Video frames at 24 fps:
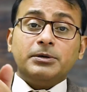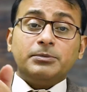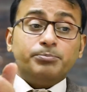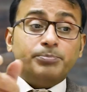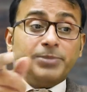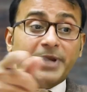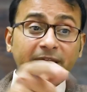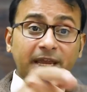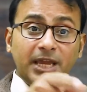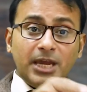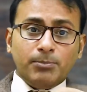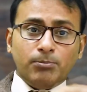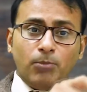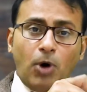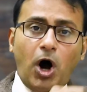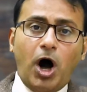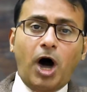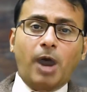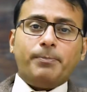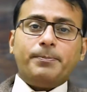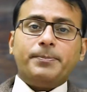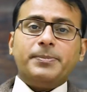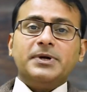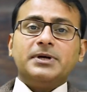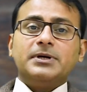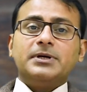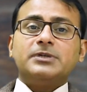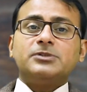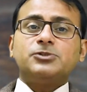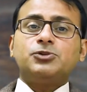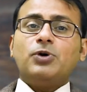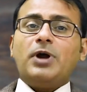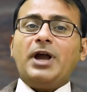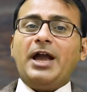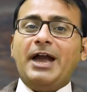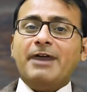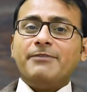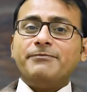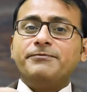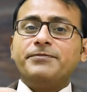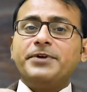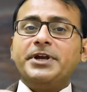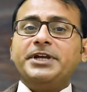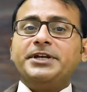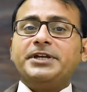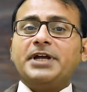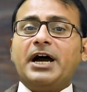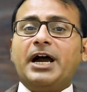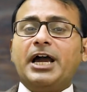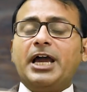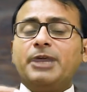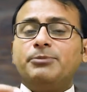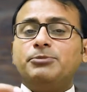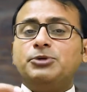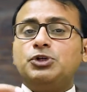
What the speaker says: bring a mop. So every time